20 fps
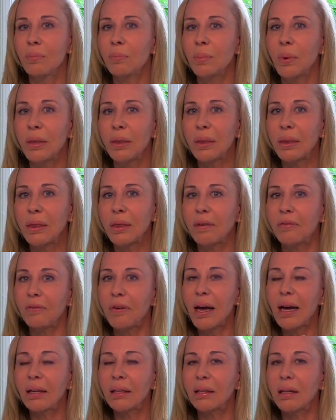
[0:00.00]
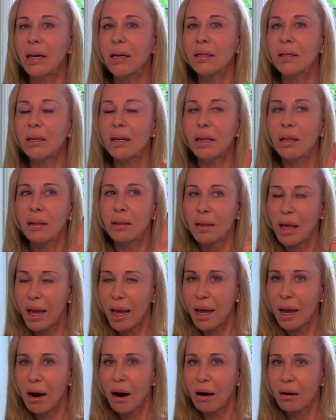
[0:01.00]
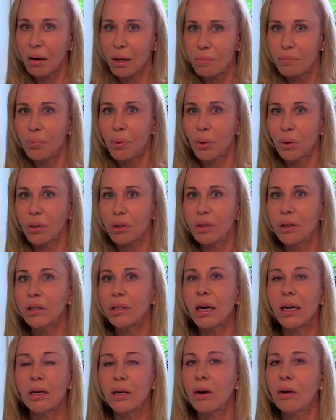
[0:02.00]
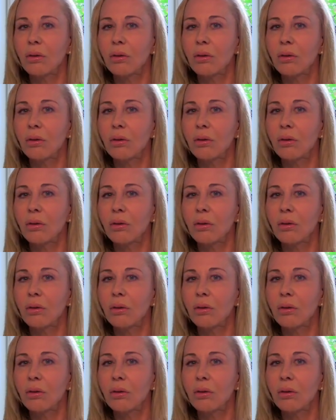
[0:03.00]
But the fact that they are important and